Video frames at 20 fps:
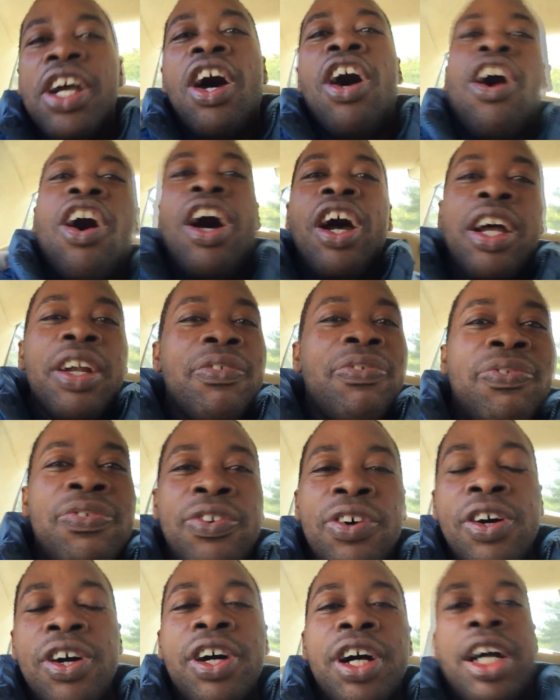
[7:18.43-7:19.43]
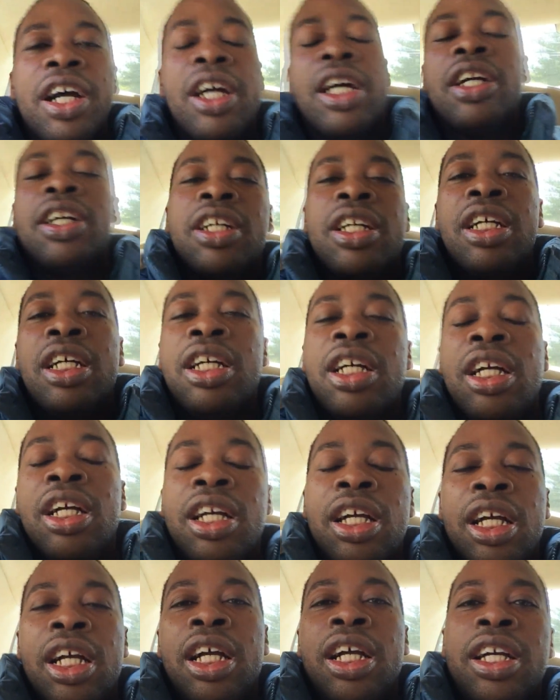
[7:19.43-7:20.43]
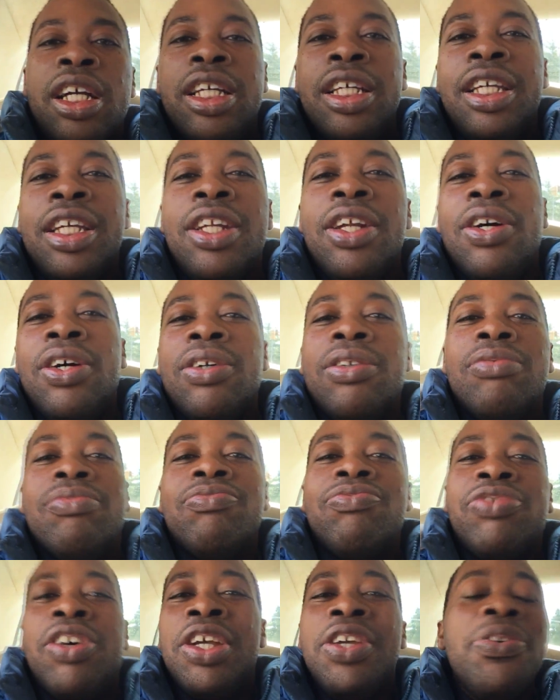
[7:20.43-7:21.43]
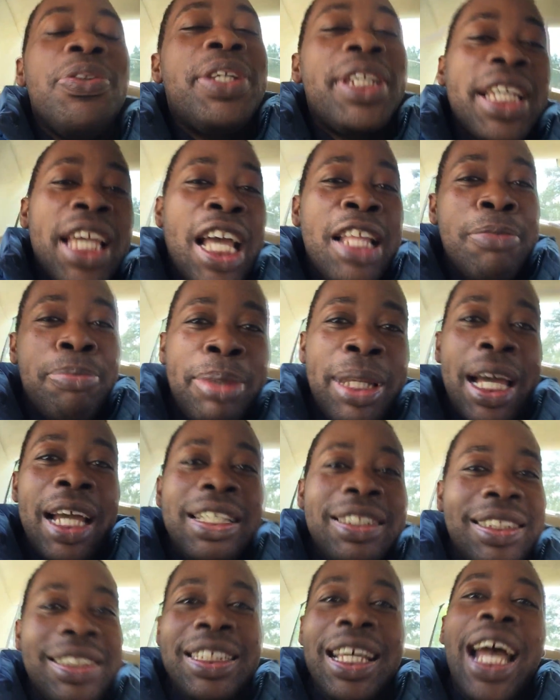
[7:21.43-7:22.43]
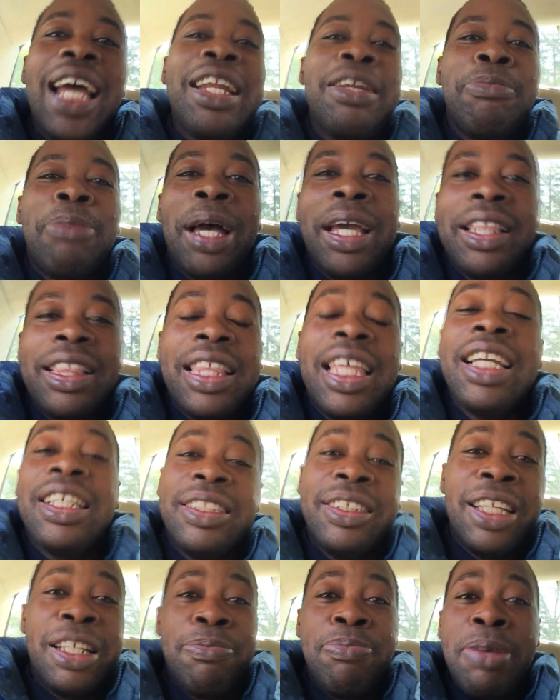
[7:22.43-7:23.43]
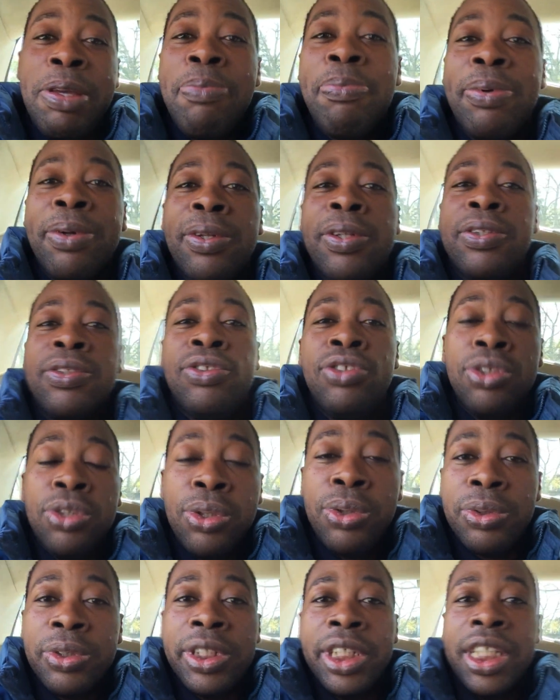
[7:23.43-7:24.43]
hard for you to get blindsided by things that people do.